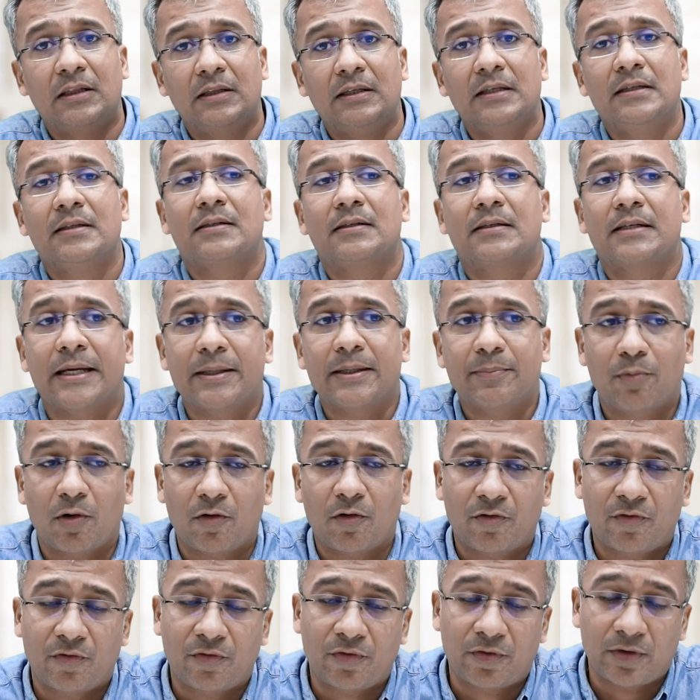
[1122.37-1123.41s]
these type
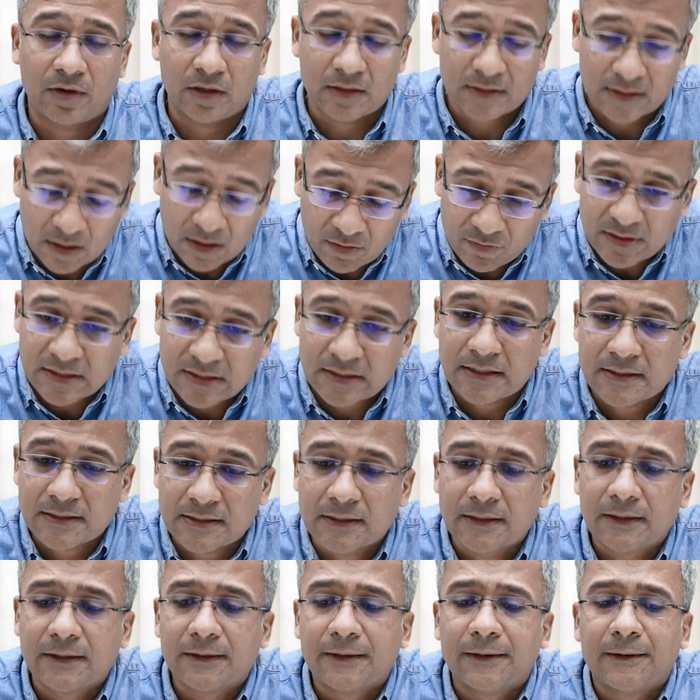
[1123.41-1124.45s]
of services,
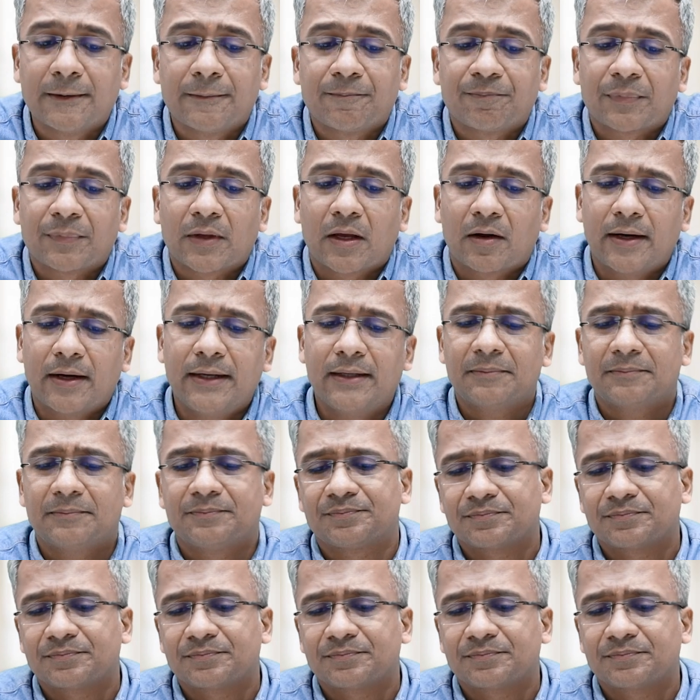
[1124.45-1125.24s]
right?